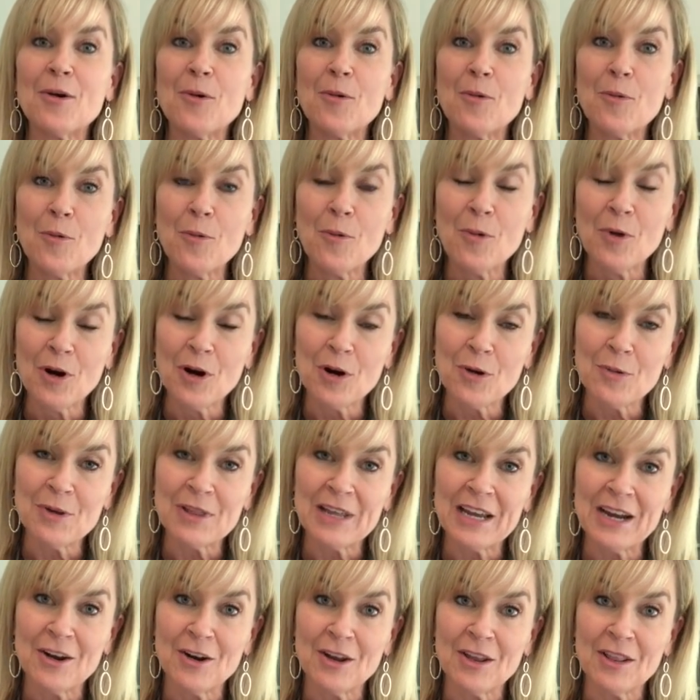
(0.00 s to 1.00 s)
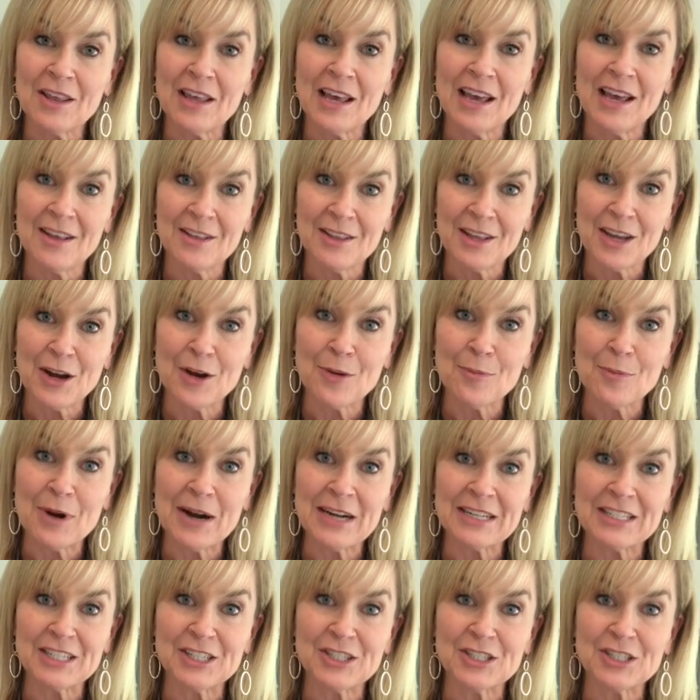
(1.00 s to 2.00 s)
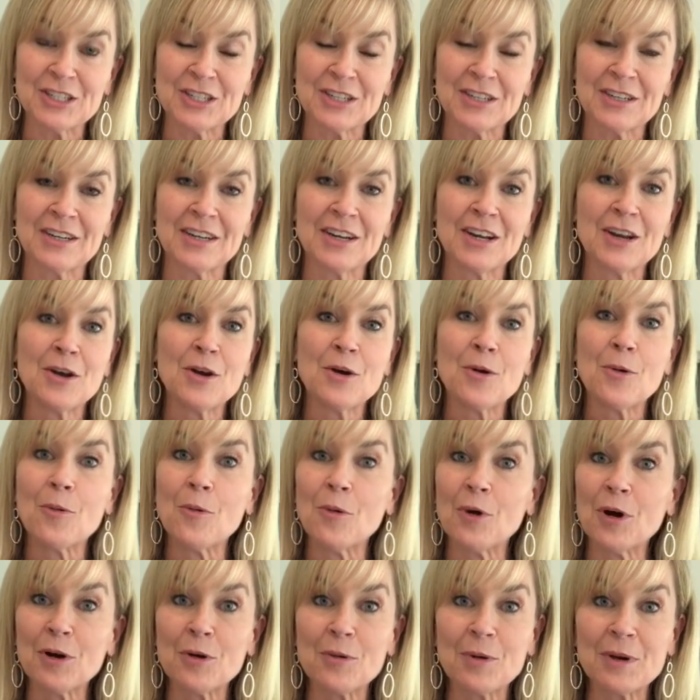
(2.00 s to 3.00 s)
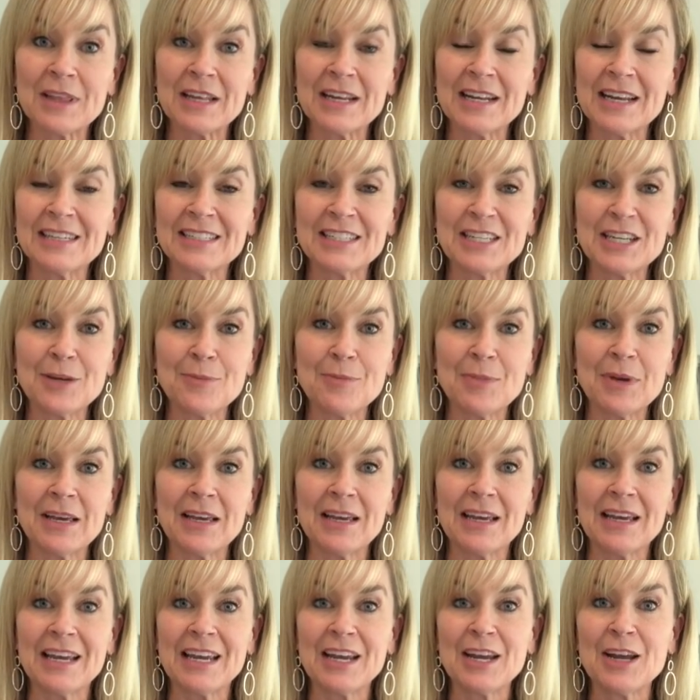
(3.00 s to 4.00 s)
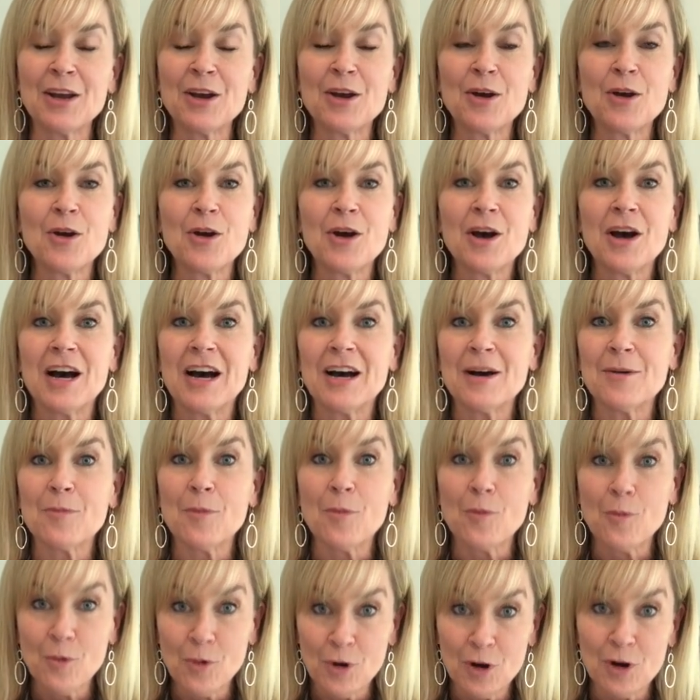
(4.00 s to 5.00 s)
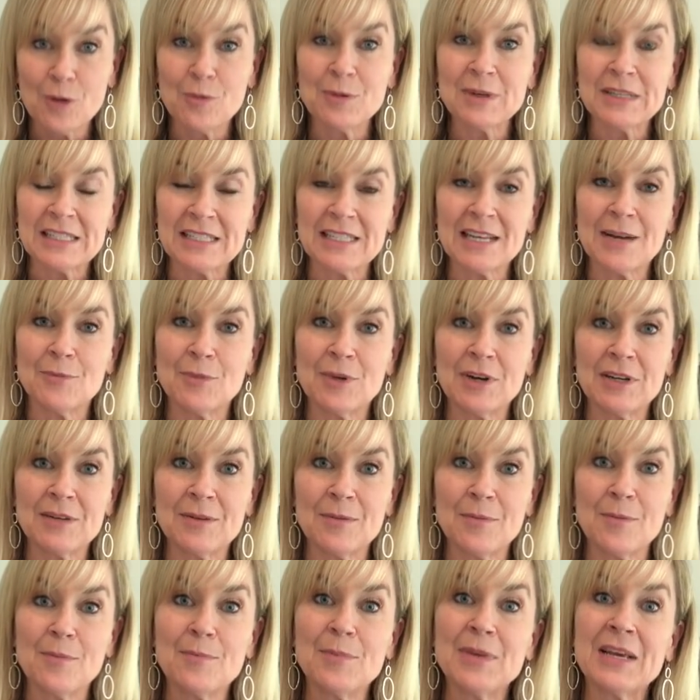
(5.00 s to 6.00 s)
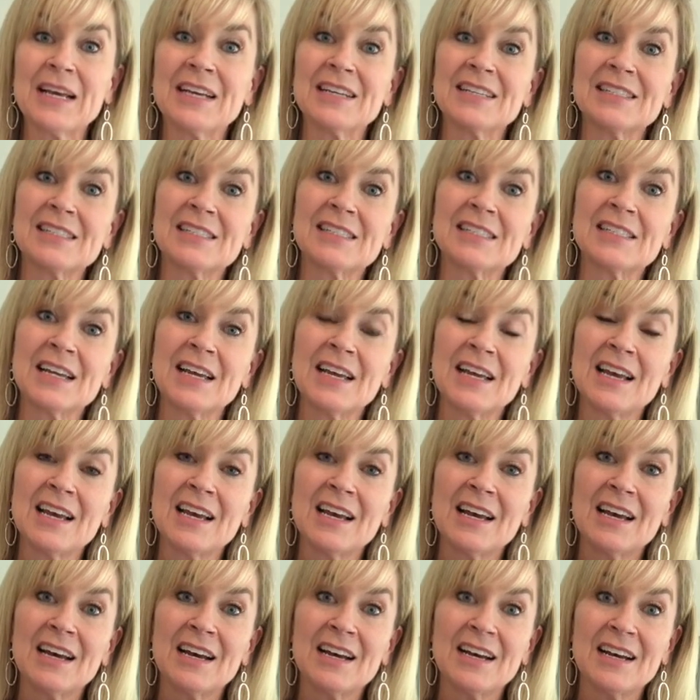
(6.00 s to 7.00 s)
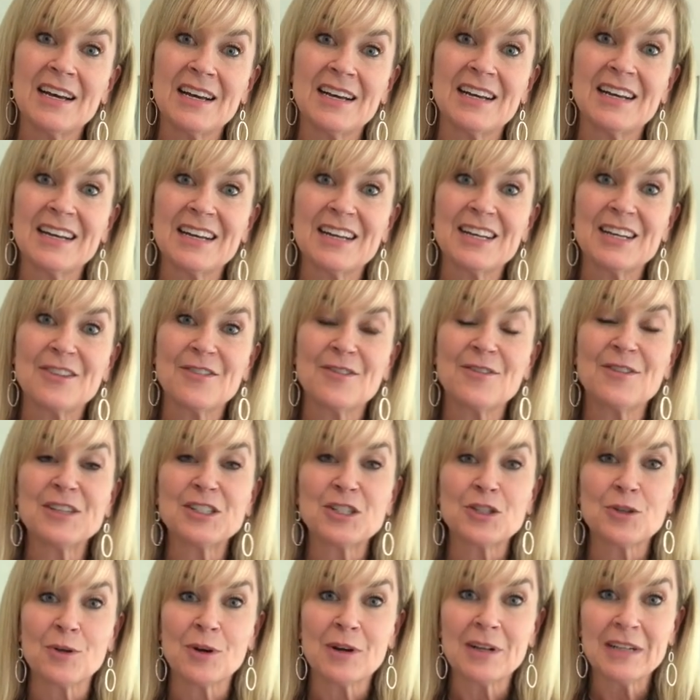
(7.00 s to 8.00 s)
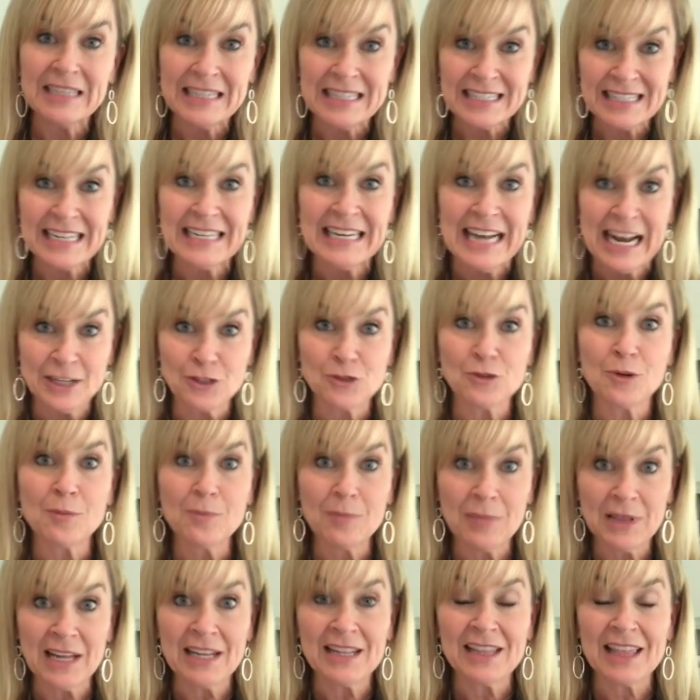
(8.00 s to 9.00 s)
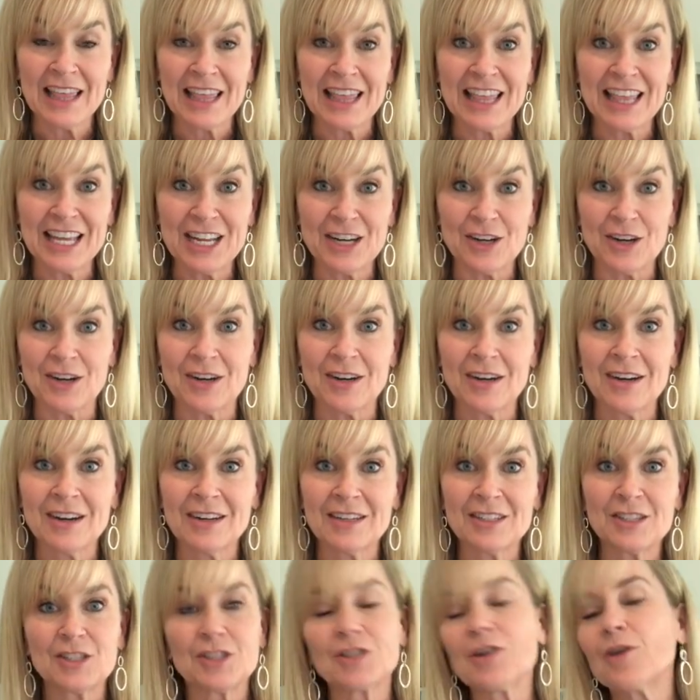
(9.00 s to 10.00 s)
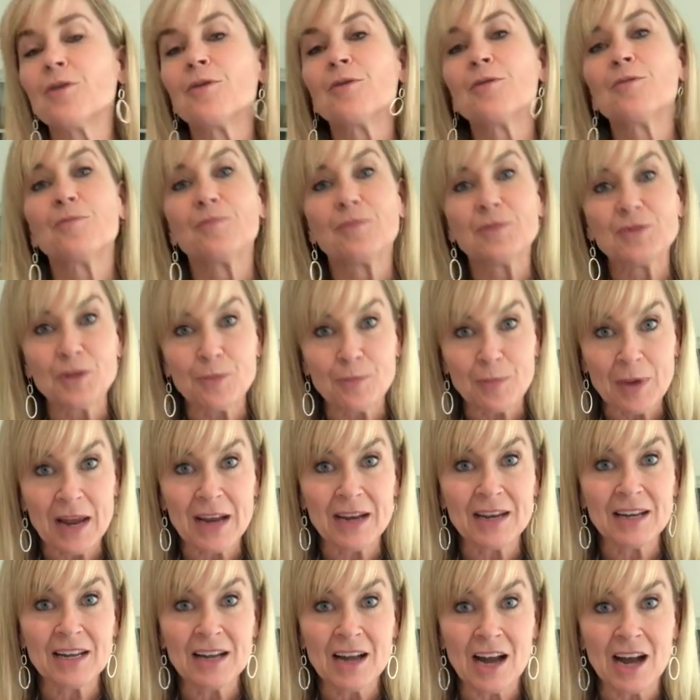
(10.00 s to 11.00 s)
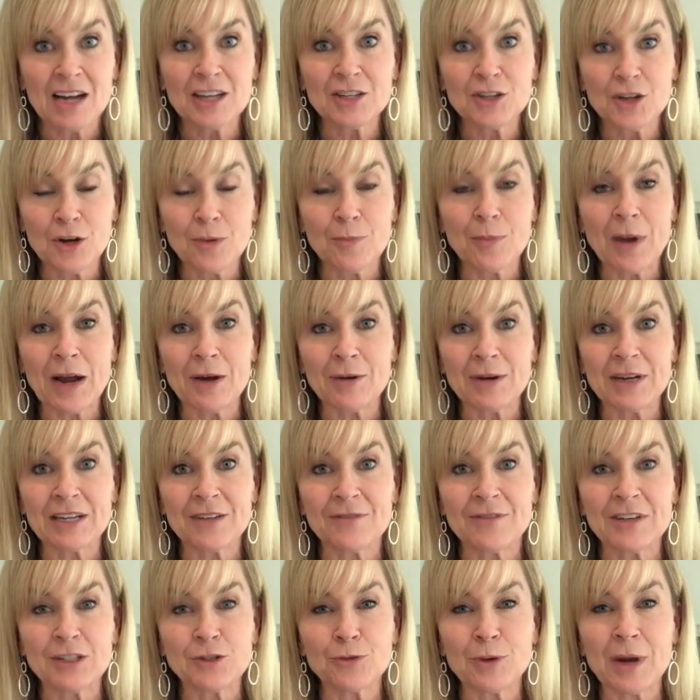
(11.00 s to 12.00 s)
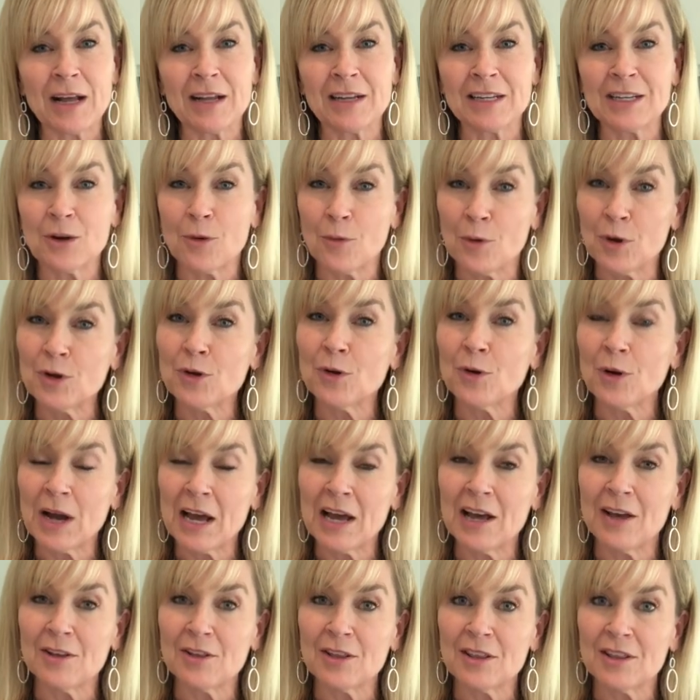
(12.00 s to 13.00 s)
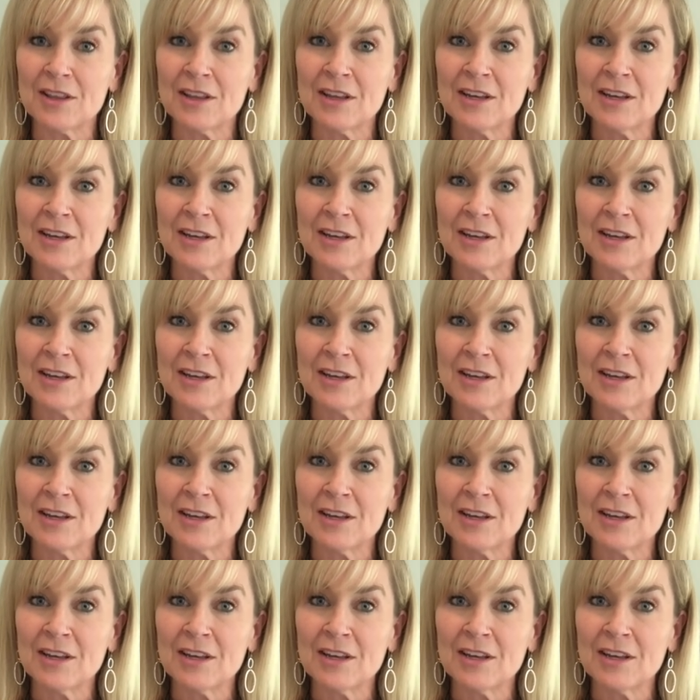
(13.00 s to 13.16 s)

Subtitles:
work with a healthcare practitioner, work with an NTP, work with someone, because fish oil is a natural blood thinner. So depending on your bio-individuality or your health